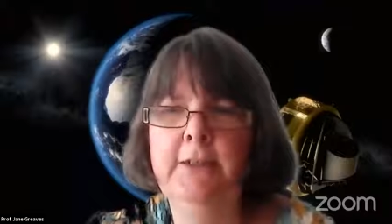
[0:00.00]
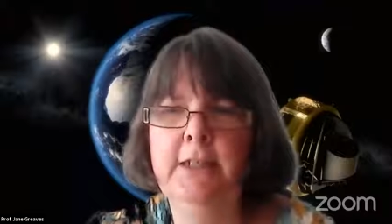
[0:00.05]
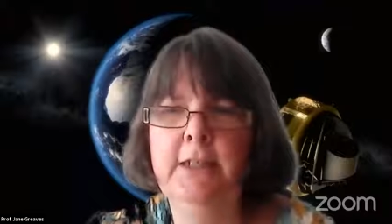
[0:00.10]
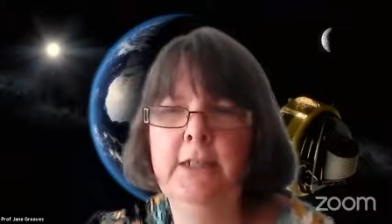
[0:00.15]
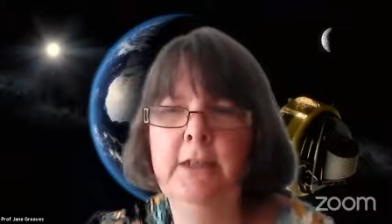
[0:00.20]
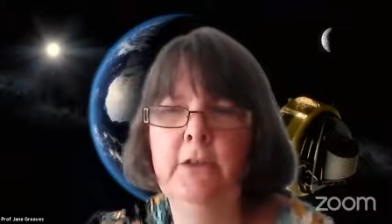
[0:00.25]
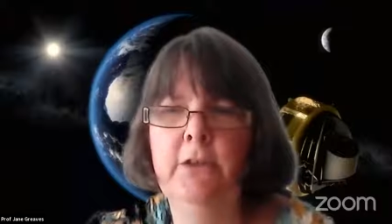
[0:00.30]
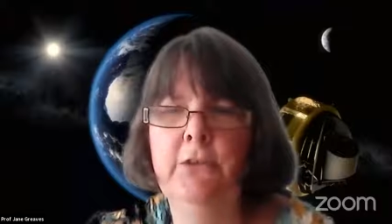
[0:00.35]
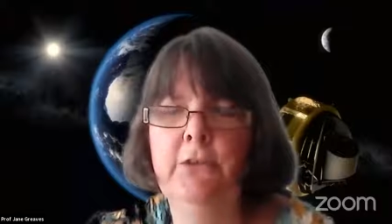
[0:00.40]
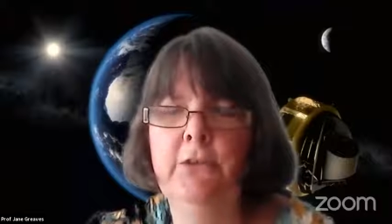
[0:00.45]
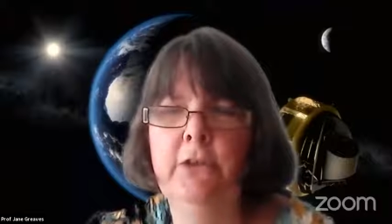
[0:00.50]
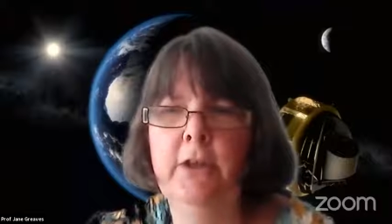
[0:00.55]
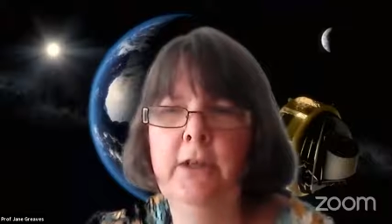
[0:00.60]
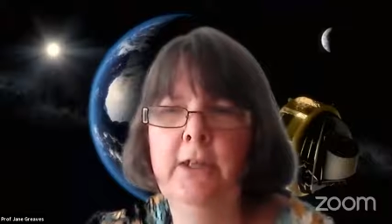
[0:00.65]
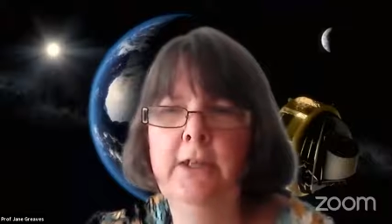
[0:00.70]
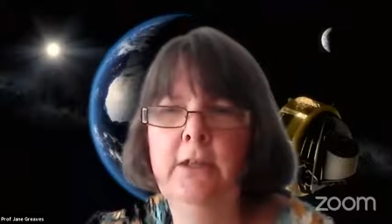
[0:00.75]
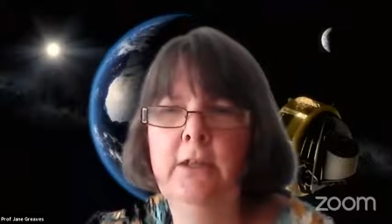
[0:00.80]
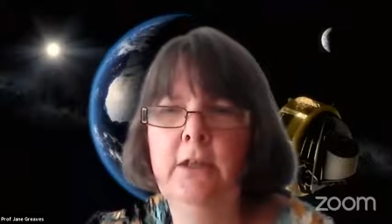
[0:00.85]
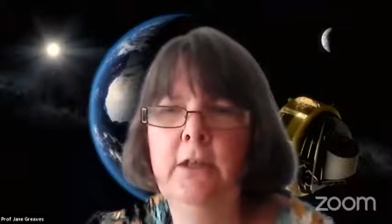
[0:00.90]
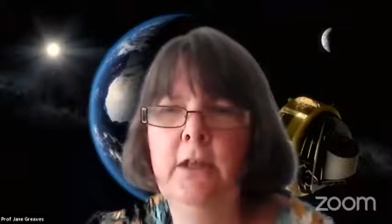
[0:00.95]
think that's
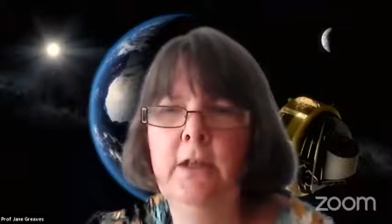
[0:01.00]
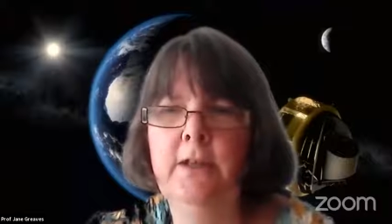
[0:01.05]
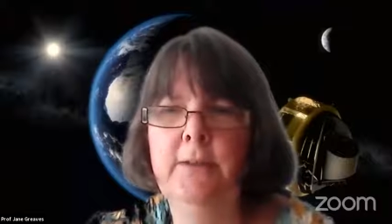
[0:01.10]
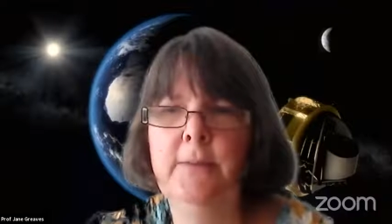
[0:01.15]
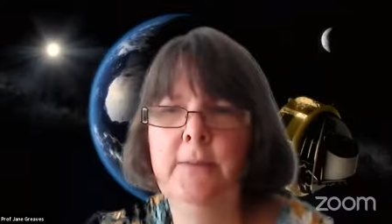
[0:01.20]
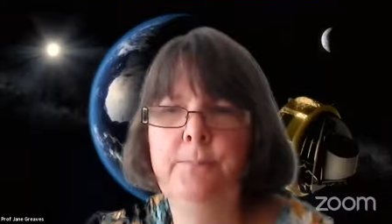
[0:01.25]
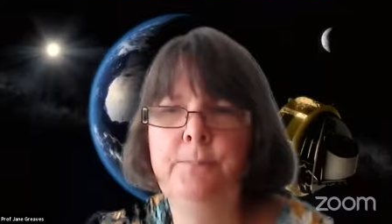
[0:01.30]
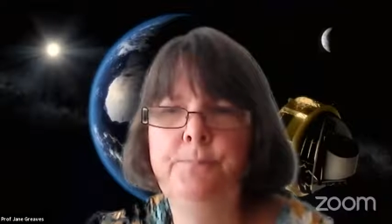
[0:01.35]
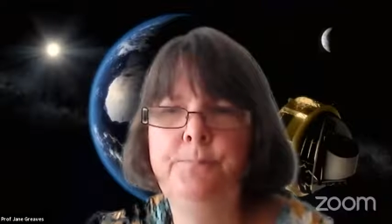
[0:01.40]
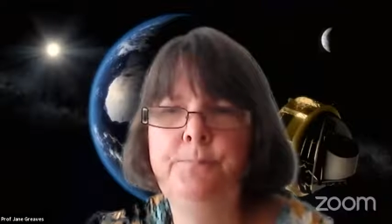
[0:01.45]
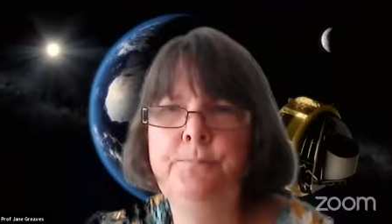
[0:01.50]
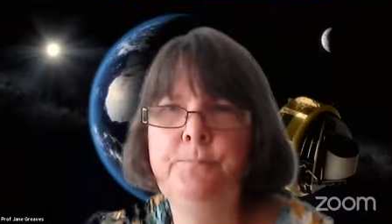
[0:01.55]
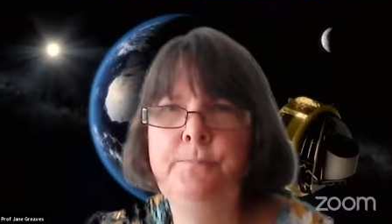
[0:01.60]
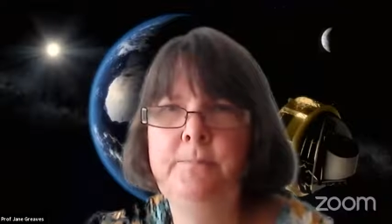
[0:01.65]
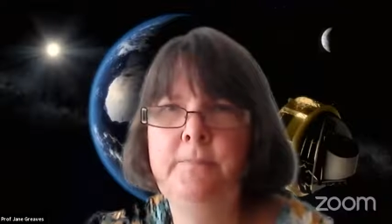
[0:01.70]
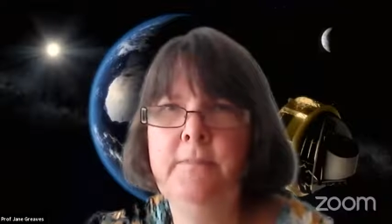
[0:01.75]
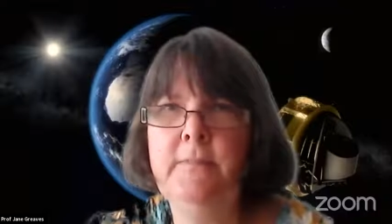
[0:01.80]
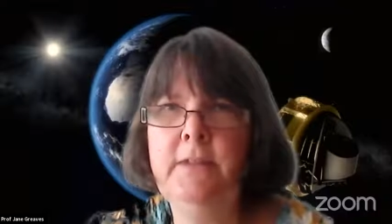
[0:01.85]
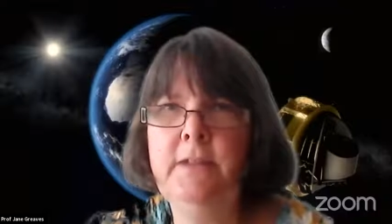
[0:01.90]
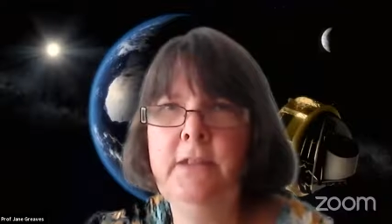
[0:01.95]
like an
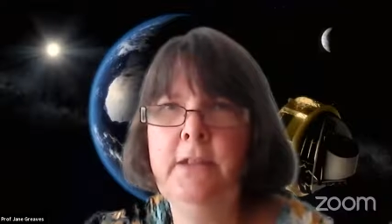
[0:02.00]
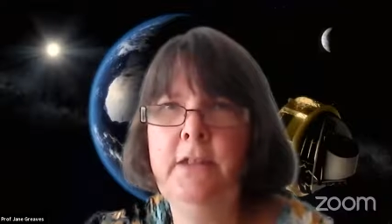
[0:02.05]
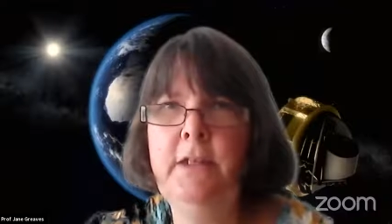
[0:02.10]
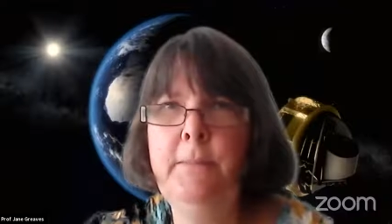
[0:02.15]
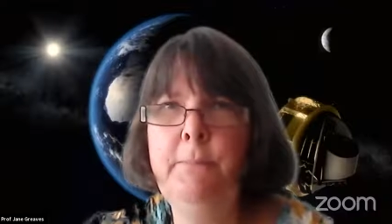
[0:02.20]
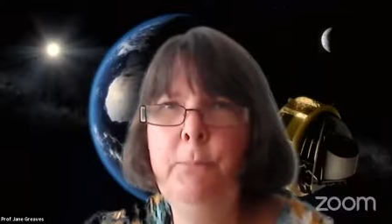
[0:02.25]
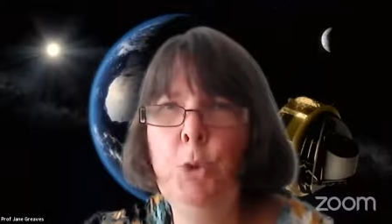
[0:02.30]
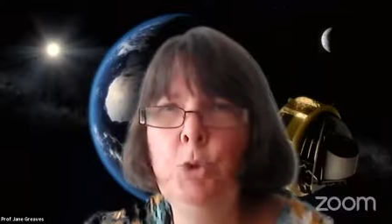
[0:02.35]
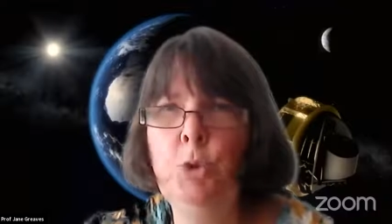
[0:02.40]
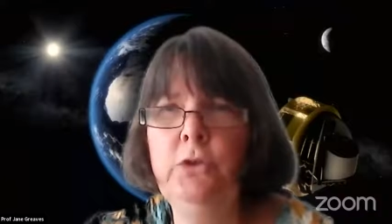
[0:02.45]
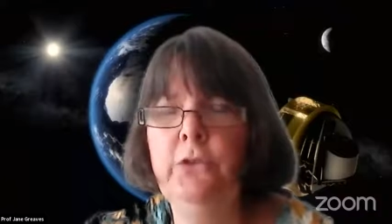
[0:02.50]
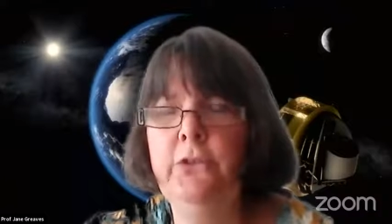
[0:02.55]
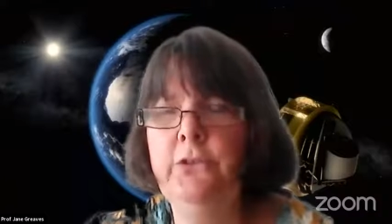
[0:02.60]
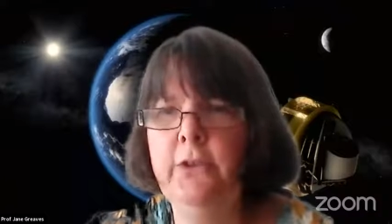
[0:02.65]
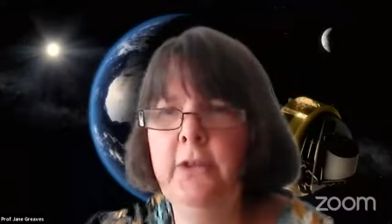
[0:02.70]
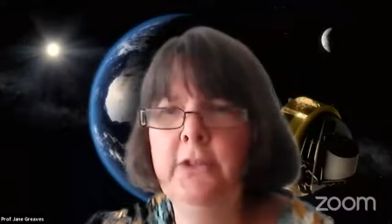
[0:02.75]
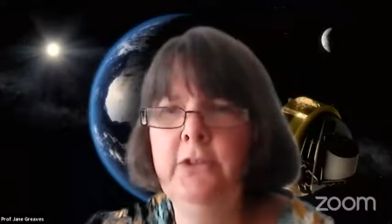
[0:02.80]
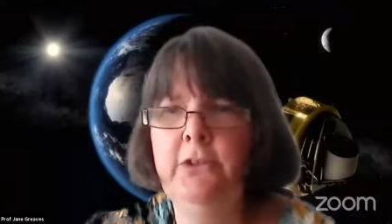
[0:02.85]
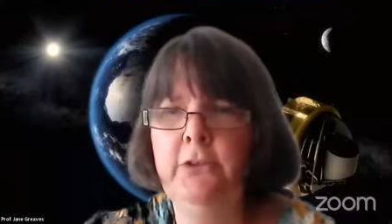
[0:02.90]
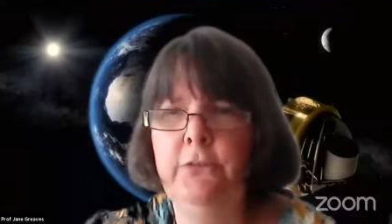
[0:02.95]
important
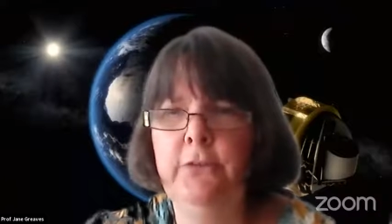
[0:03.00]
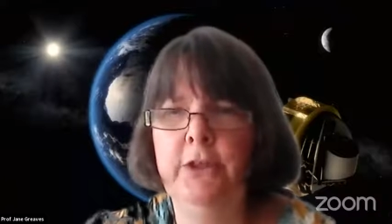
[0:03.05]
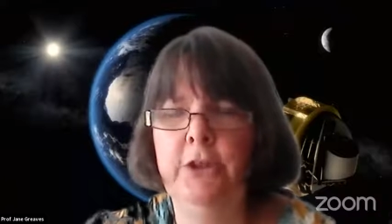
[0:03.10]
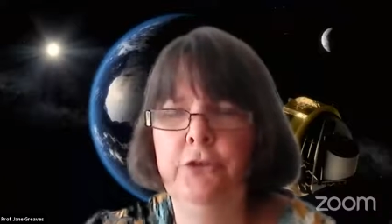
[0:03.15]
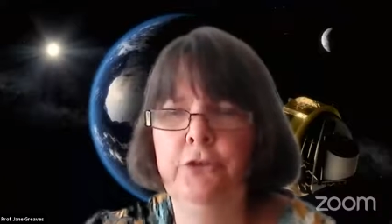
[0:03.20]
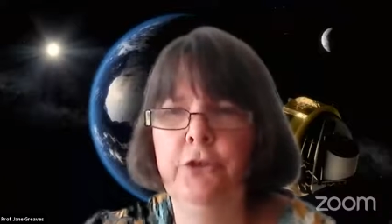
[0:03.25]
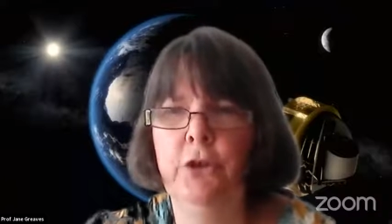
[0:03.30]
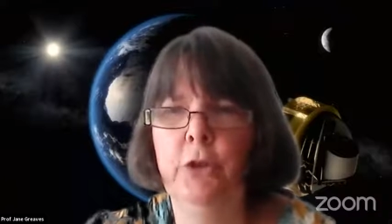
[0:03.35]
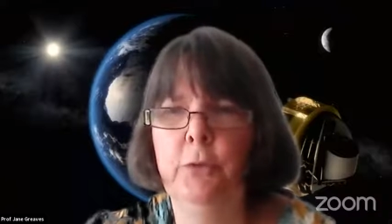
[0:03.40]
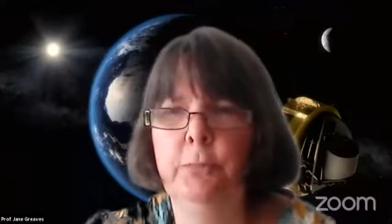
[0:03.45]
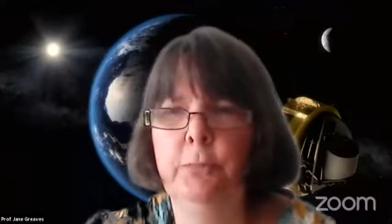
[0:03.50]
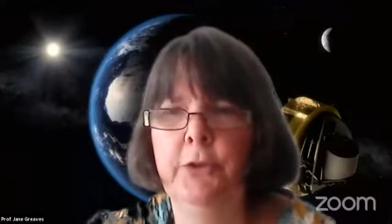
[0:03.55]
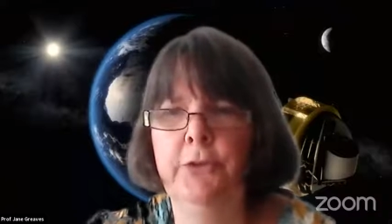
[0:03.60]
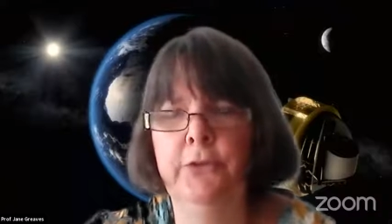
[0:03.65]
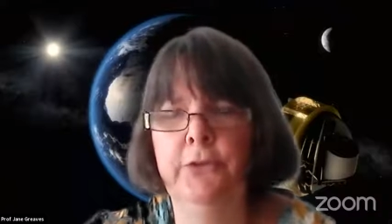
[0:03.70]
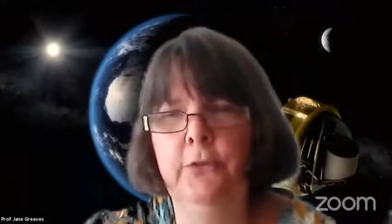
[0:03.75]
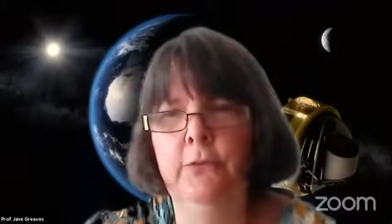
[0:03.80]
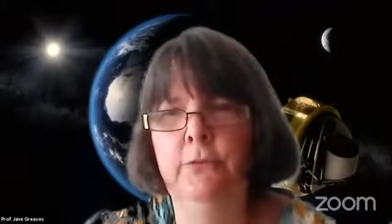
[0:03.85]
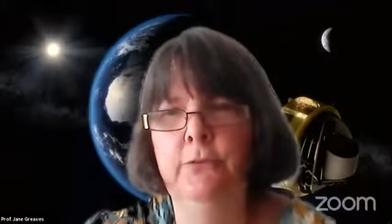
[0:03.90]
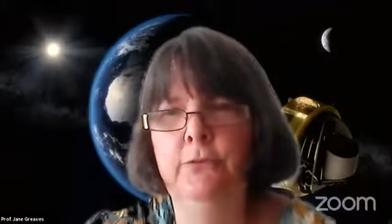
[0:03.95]
scientific job
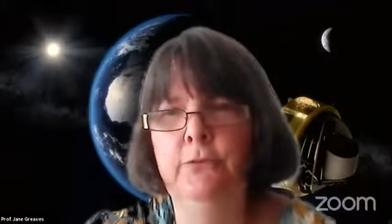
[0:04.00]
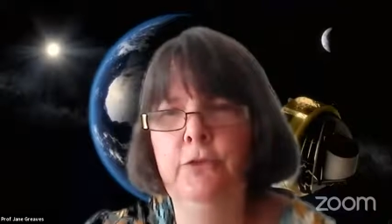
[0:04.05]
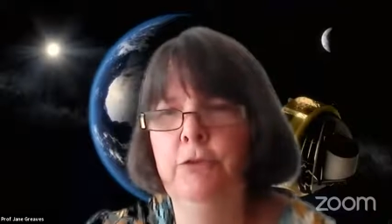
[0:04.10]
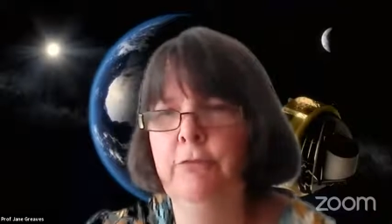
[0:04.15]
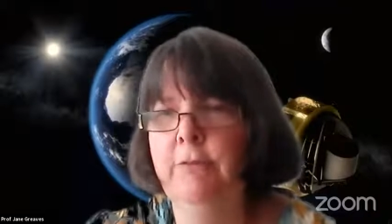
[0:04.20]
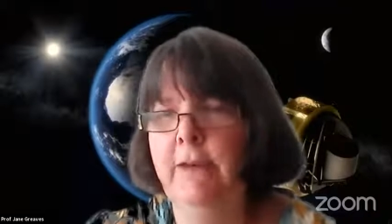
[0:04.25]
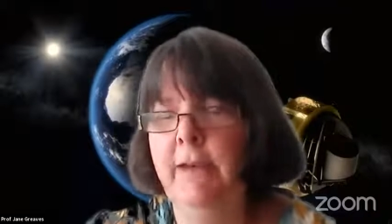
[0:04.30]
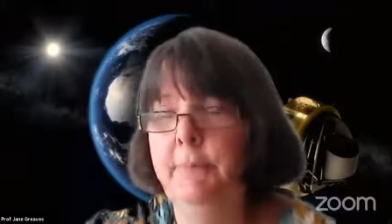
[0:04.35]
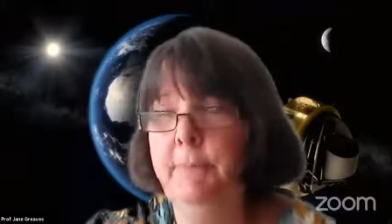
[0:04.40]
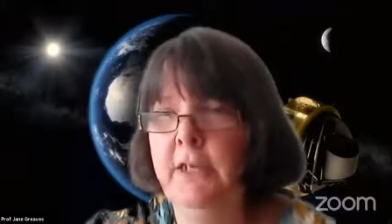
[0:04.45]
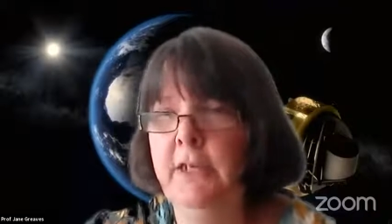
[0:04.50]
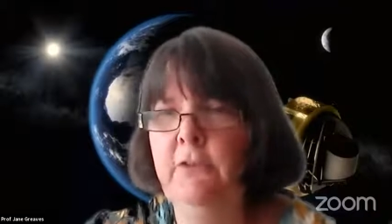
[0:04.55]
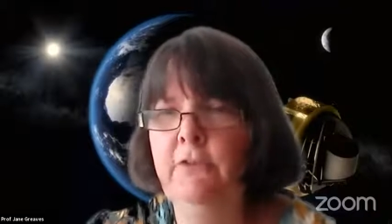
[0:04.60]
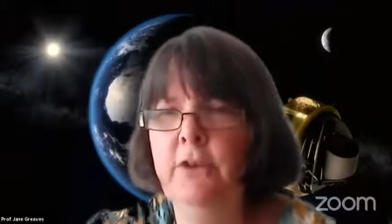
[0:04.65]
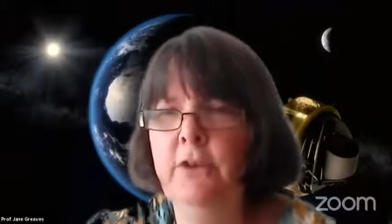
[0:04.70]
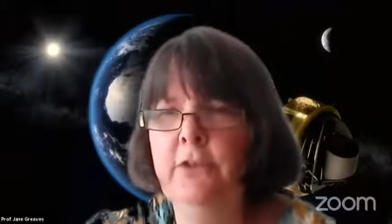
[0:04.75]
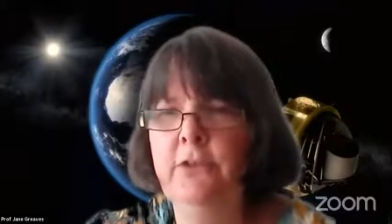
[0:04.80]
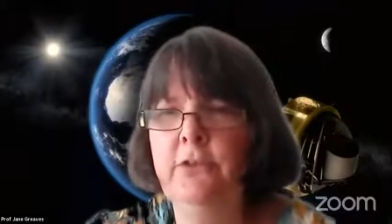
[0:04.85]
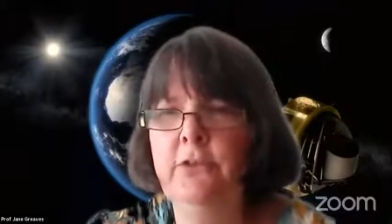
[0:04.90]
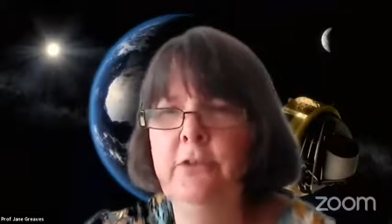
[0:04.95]
that's of direct
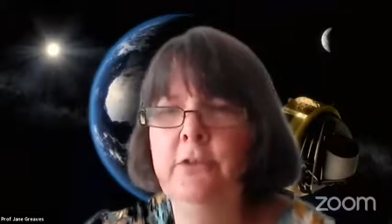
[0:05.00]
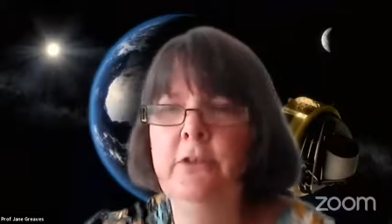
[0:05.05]
benefit